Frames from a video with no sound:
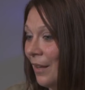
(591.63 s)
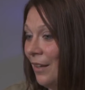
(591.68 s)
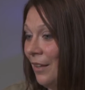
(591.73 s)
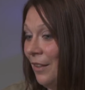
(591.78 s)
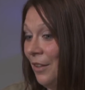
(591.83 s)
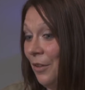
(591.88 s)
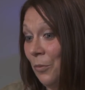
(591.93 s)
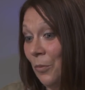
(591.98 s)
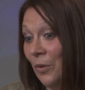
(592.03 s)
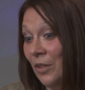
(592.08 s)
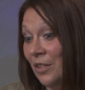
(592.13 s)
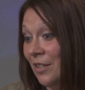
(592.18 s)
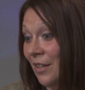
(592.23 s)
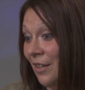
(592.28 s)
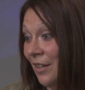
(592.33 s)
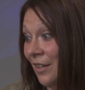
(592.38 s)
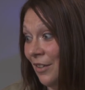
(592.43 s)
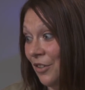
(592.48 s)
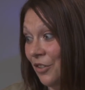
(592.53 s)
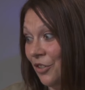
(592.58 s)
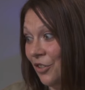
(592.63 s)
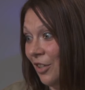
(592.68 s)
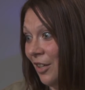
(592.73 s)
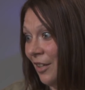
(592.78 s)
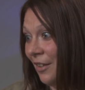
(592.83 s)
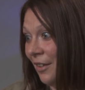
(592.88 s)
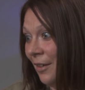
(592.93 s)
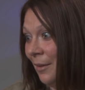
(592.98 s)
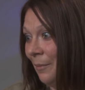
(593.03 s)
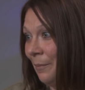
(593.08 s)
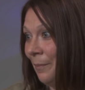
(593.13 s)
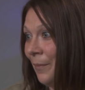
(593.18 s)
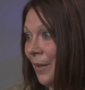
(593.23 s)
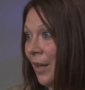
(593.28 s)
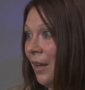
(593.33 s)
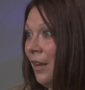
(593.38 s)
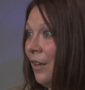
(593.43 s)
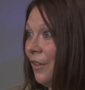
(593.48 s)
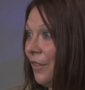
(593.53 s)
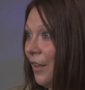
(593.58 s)
And then once I shot up
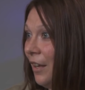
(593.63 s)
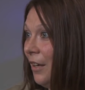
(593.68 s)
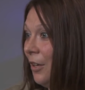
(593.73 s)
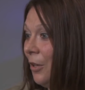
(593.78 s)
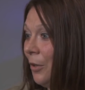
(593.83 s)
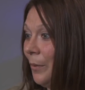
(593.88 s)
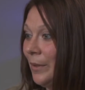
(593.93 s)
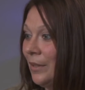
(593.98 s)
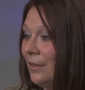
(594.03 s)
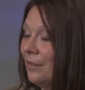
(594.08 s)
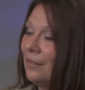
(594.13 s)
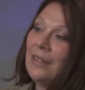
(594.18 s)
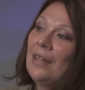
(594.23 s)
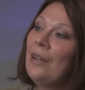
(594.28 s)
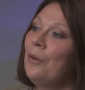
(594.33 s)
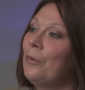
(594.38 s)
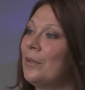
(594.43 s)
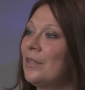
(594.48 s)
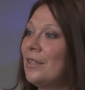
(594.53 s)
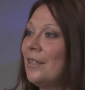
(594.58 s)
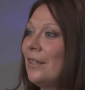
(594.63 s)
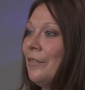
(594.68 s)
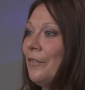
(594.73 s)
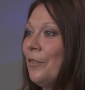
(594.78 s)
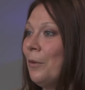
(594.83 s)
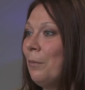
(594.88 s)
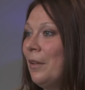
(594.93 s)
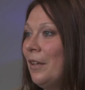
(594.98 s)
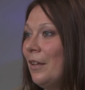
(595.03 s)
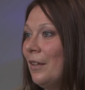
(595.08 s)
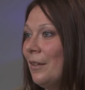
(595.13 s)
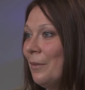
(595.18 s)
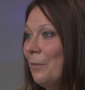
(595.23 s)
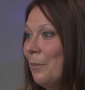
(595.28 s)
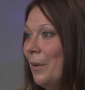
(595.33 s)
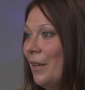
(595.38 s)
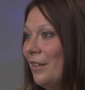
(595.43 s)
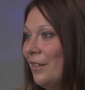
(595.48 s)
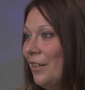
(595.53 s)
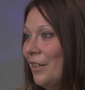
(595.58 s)
the heroin, that was it from there.
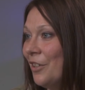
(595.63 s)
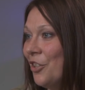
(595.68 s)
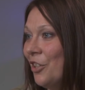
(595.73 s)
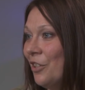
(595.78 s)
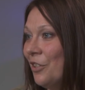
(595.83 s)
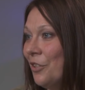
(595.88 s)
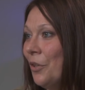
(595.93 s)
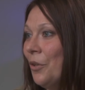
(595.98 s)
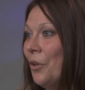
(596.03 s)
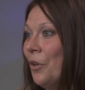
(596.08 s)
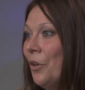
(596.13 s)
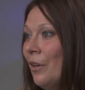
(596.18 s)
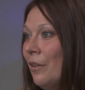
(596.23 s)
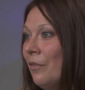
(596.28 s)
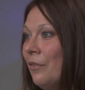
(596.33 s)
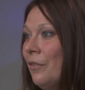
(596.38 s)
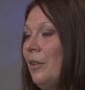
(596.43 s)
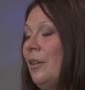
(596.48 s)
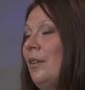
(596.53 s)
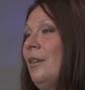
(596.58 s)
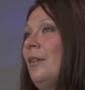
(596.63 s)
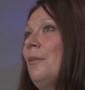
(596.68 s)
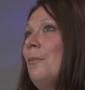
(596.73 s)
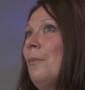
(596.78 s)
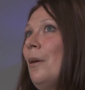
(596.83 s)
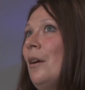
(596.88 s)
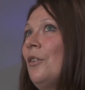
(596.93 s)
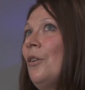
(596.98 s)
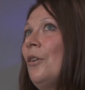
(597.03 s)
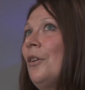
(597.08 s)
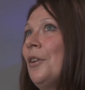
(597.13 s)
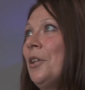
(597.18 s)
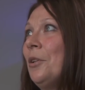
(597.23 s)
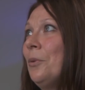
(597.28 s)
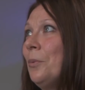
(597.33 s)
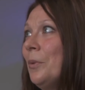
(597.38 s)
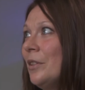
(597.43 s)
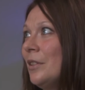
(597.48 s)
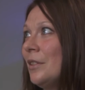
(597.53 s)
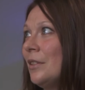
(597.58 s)
My addiction took off, and my
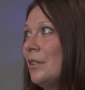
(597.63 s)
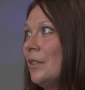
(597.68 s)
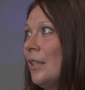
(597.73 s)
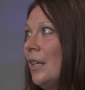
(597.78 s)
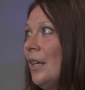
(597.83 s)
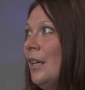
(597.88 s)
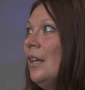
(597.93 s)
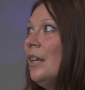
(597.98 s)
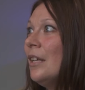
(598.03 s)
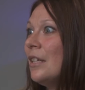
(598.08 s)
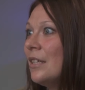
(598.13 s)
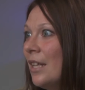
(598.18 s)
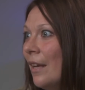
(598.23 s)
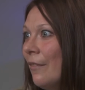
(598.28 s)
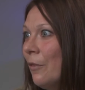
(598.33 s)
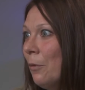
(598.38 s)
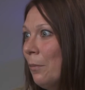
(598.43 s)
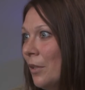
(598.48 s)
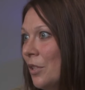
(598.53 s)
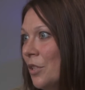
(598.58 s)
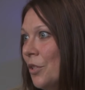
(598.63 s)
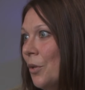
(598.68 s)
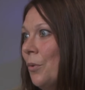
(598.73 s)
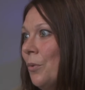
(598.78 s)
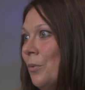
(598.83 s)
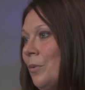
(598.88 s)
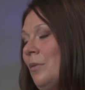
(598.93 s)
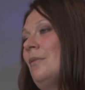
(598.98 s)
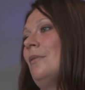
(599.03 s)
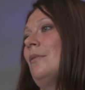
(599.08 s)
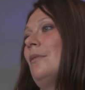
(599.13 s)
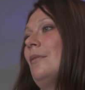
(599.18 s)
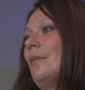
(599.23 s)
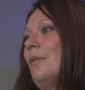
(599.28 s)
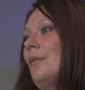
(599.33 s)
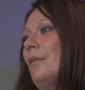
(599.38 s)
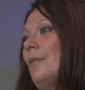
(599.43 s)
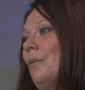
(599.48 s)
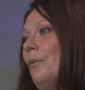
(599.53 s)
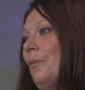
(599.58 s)
daughter was 7 months old
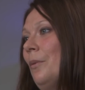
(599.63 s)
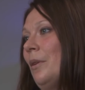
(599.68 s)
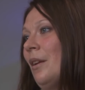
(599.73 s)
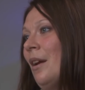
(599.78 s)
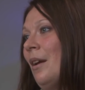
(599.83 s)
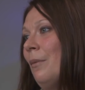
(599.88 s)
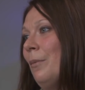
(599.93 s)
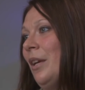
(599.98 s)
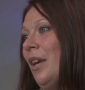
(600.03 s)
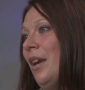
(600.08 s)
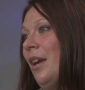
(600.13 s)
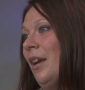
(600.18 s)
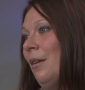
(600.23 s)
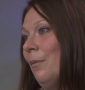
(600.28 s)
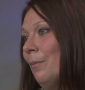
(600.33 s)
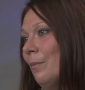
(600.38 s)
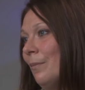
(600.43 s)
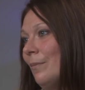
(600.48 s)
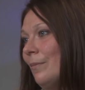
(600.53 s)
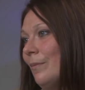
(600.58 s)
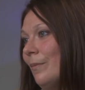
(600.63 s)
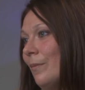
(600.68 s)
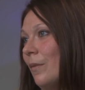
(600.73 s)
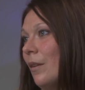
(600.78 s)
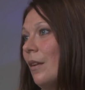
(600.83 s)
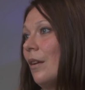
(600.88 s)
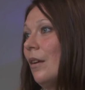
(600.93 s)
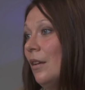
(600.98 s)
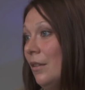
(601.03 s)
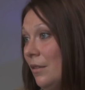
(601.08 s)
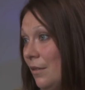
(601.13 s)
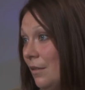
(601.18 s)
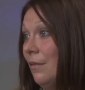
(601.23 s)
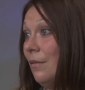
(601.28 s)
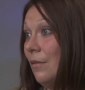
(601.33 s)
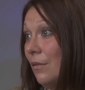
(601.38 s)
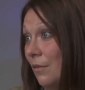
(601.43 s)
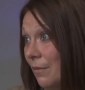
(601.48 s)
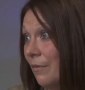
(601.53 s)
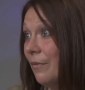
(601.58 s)
when I became
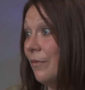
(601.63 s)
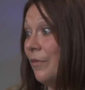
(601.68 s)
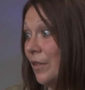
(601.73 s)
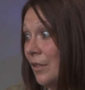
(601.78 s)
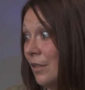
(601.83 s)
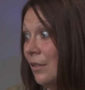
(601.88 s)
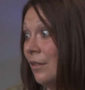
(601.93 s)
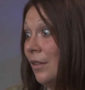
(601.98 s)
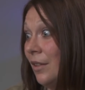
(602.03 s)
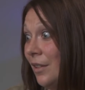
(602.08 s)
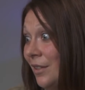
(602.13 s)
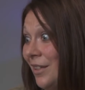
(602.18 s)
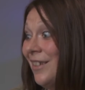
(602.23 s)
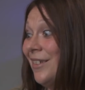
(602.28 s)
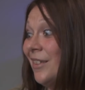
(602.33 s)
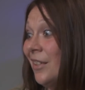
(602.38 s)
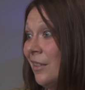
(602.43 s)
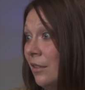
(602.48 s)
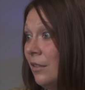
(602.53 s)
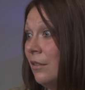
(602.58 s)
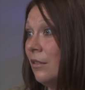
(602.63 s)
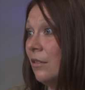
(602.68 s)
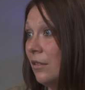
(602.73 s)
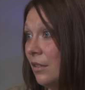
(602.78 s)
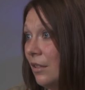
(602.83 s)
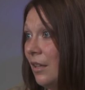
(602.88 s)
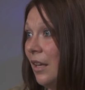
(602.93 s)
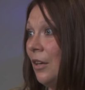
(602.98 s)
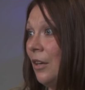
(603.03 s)
physically addicted to